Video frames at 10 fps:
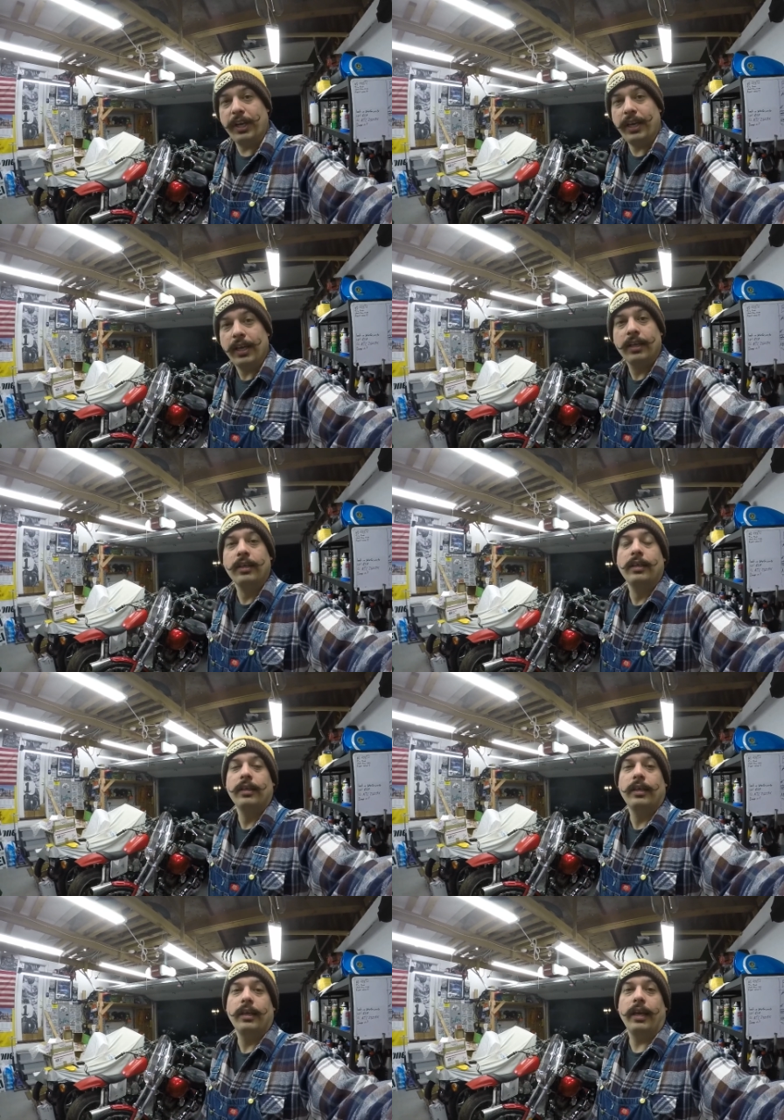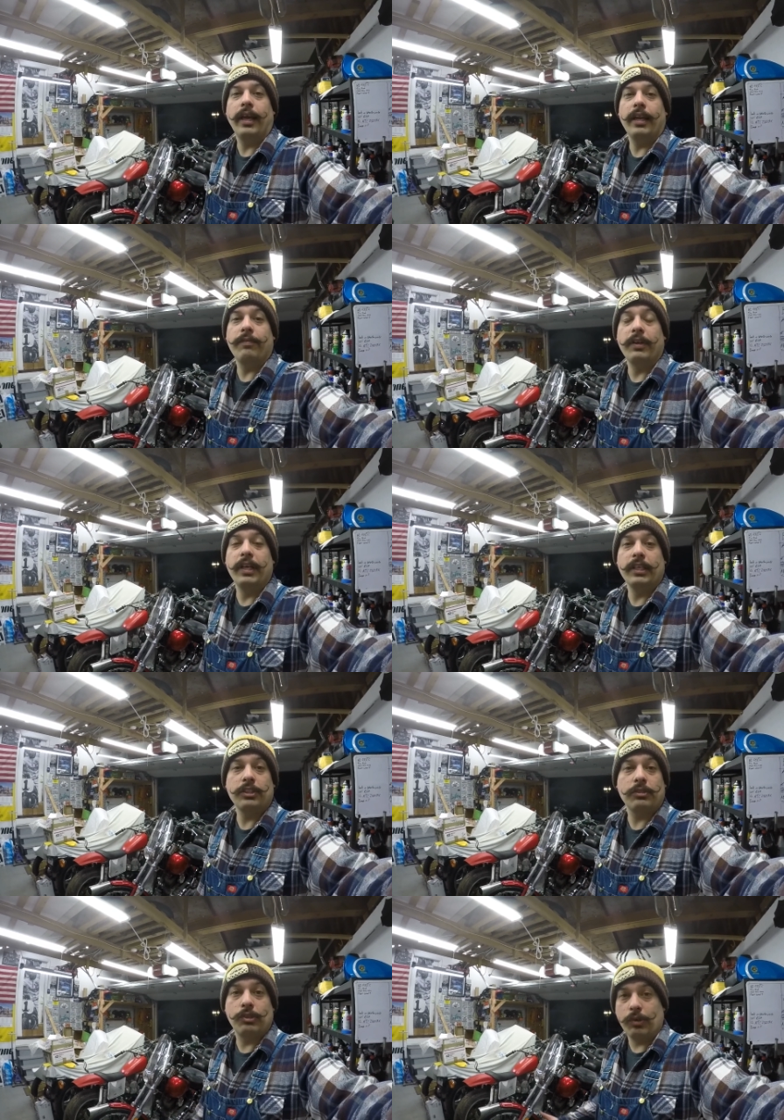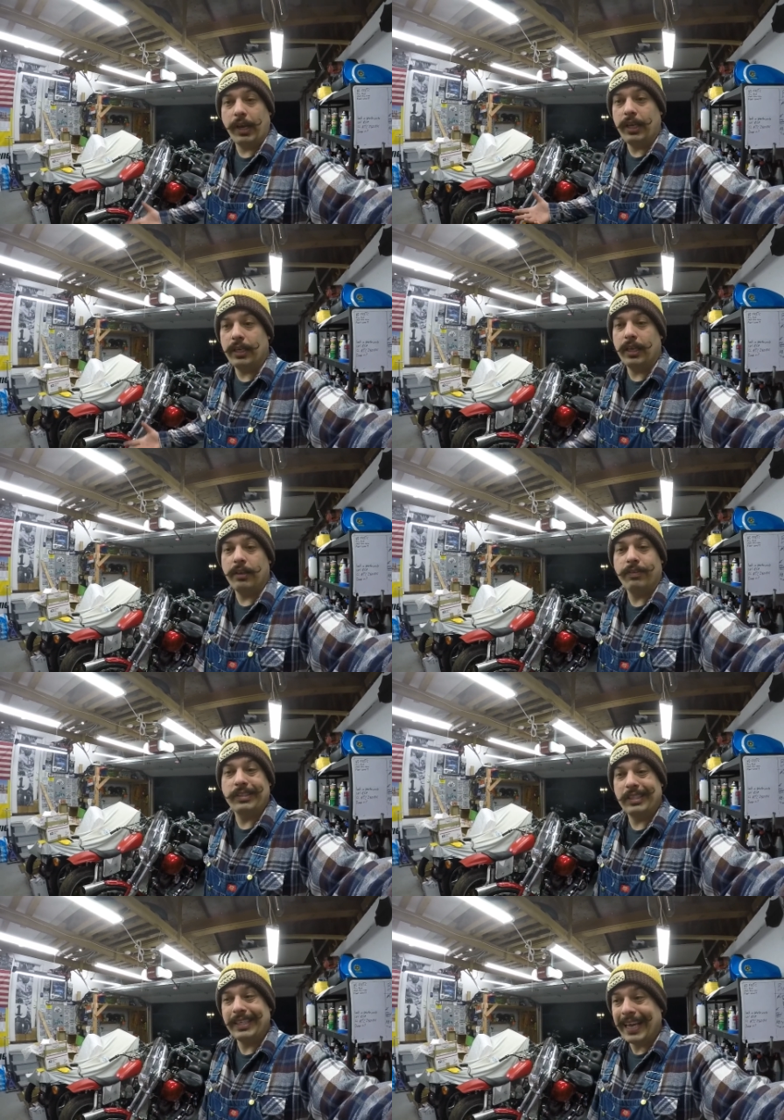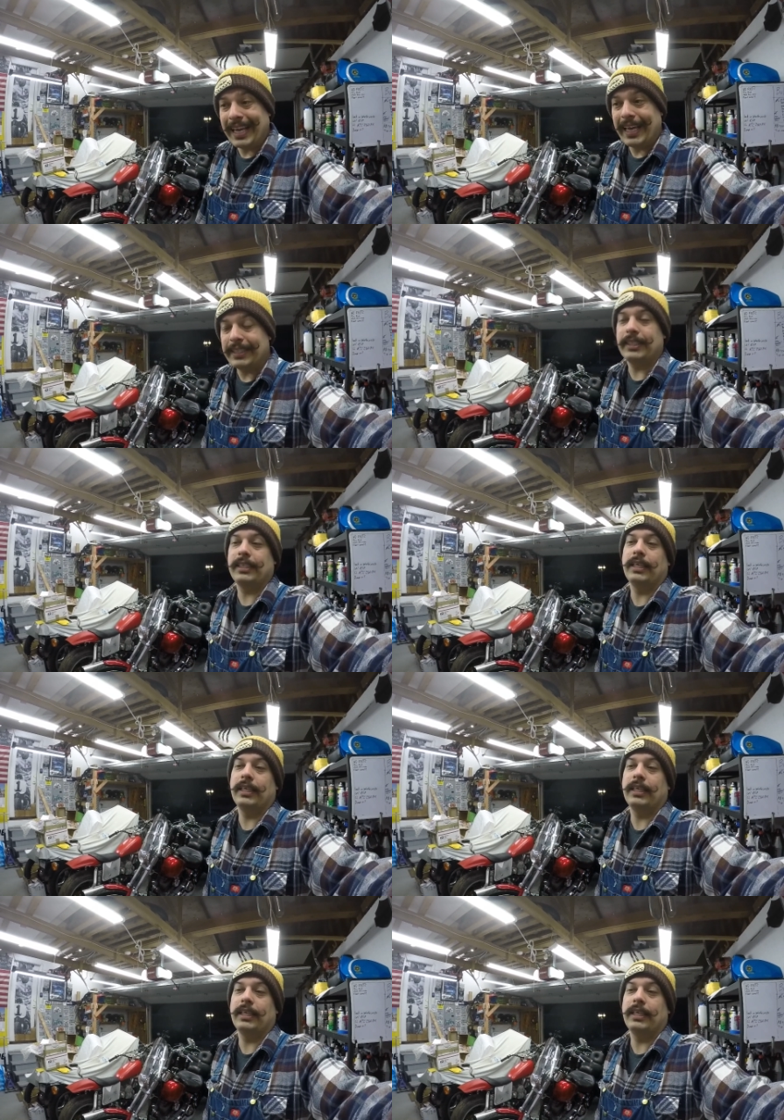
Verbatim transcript: E. And if it is, great. And if it's not,